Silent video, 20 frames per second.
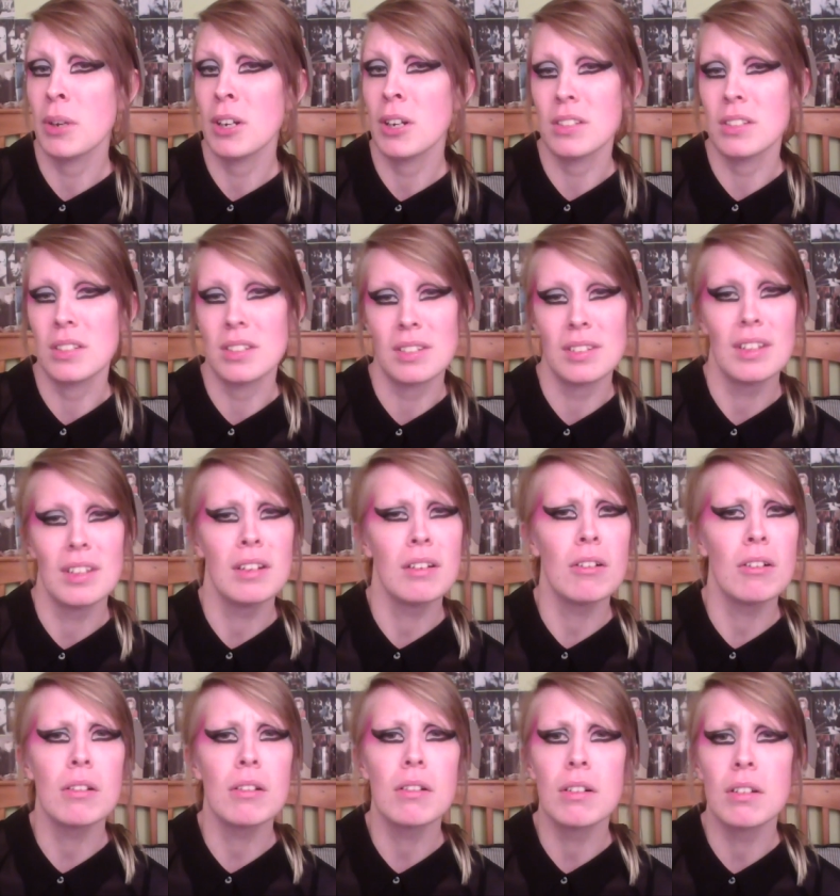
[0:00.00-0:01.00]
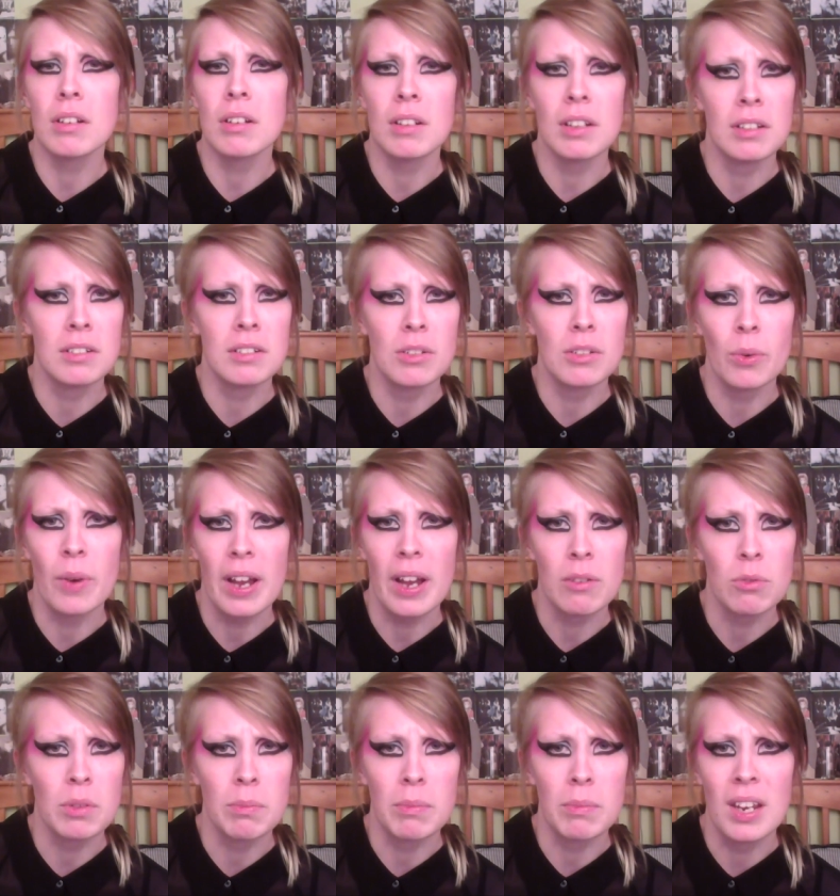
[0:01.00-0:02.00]
because they're not gonna
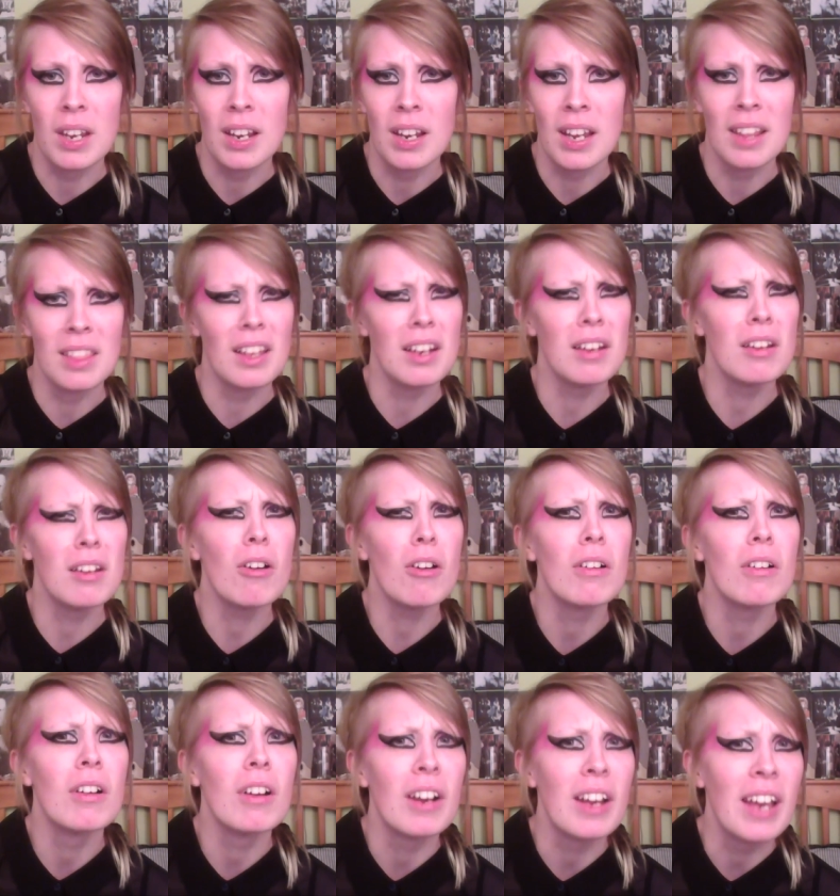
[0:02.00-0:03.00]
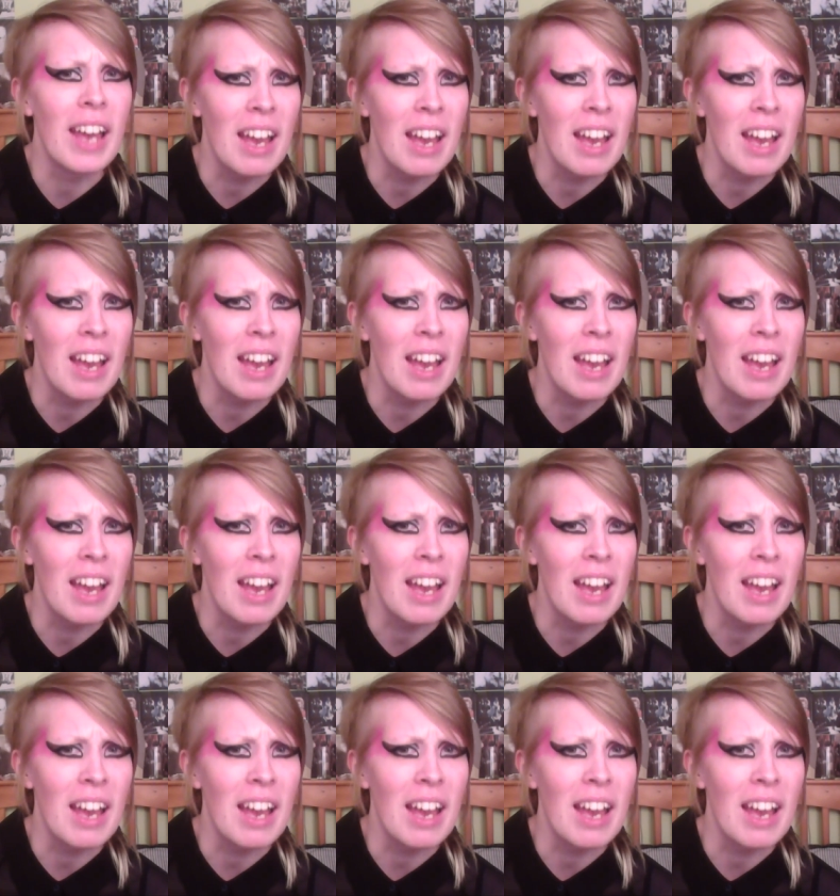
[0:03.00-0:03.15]
interact with me again. They're not gonna